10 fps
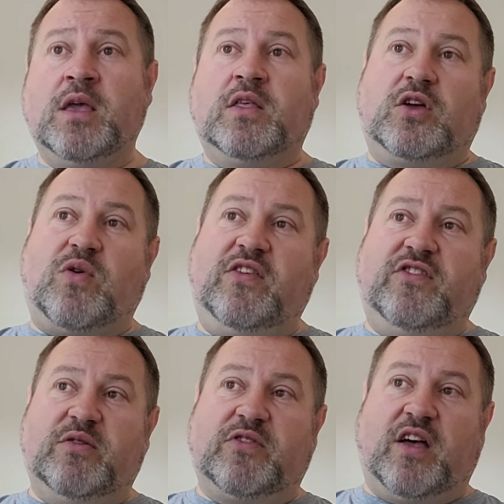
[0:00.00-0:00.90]
The
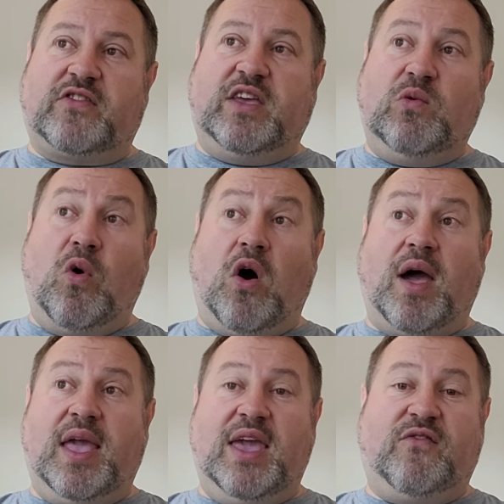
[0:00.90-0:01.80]
questioner was asking
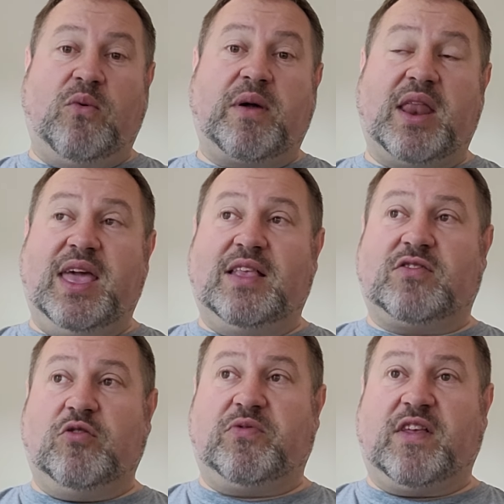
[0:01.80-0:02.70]
why, if we were going to hit
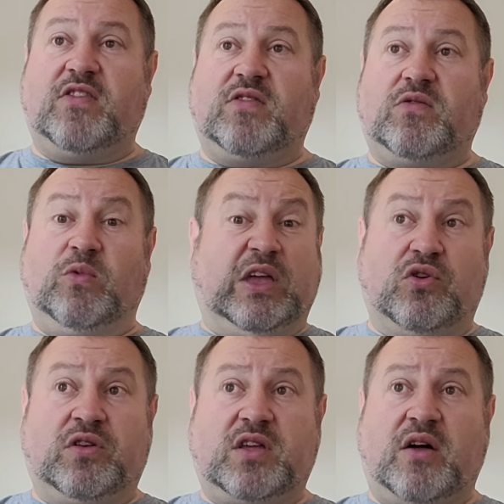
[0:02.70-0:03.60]
2%, we
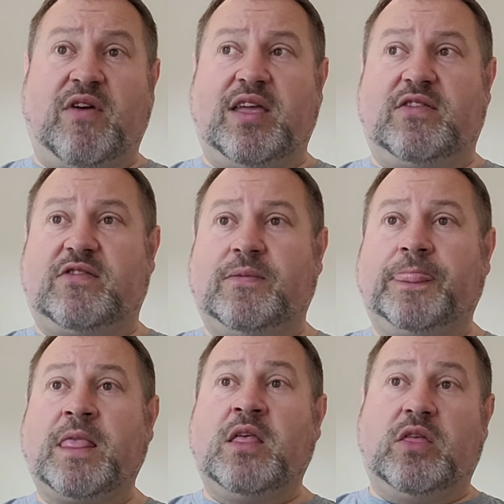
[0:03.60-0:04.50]
couldn't cut rates.
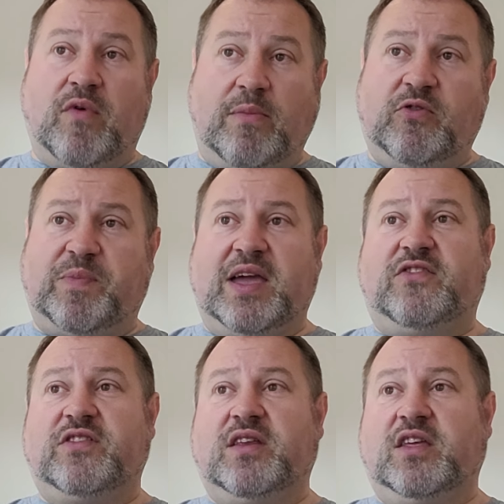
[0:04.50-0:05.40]
The rep was
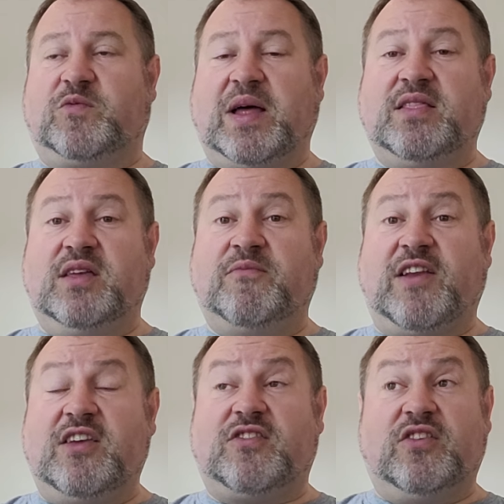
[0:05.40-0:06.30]
patient and explained that
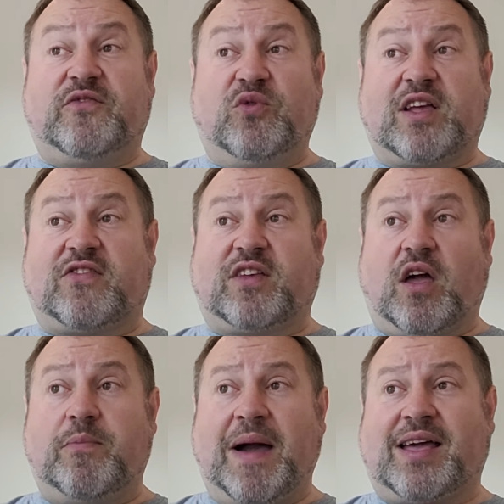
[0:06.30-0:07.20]
inflation is forecast to
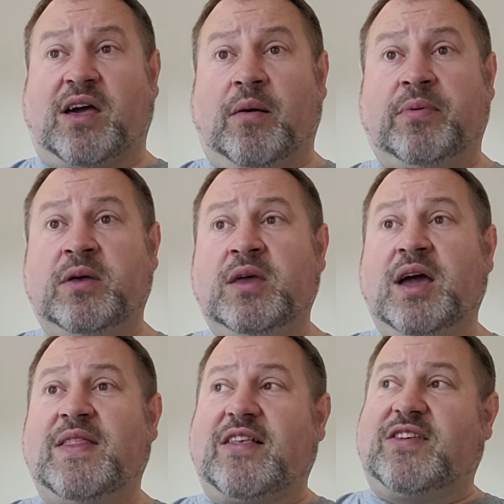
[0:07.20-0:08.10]
go back up.
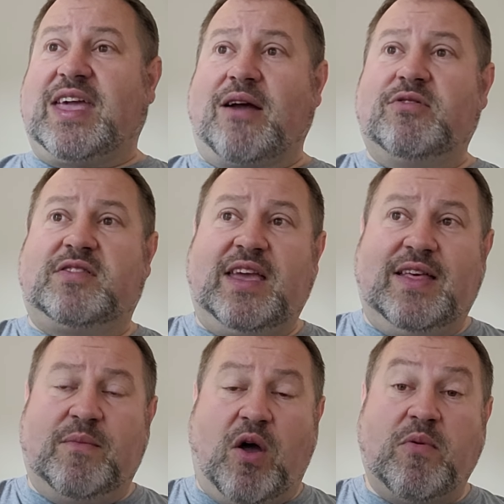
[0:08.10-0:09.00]
And that's a guarantee at
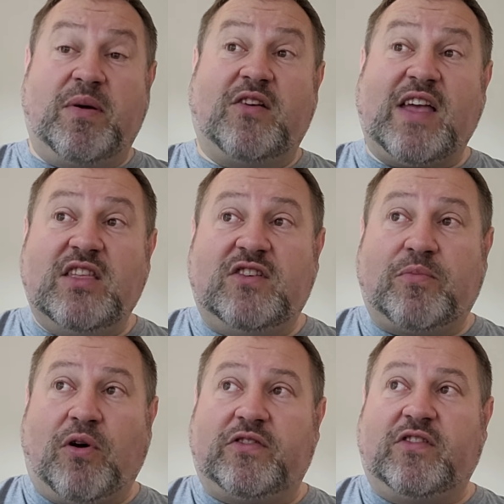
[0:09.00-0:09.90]
the moment because energy
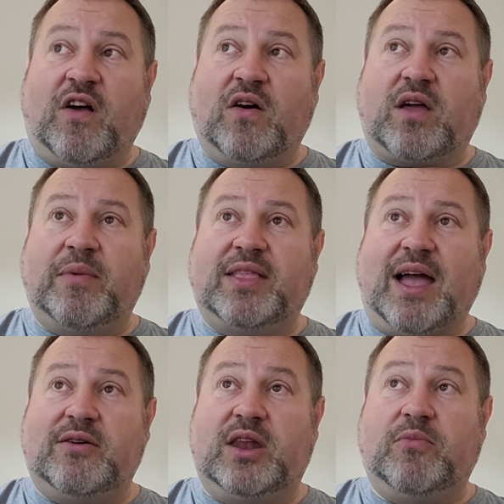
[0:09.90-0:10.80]
prices aren't coming
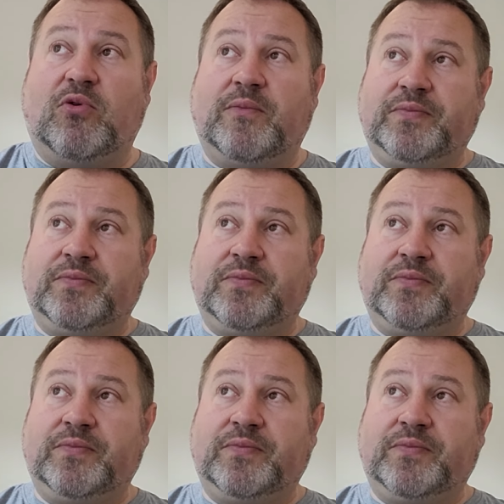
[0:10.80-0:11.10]
down anymore.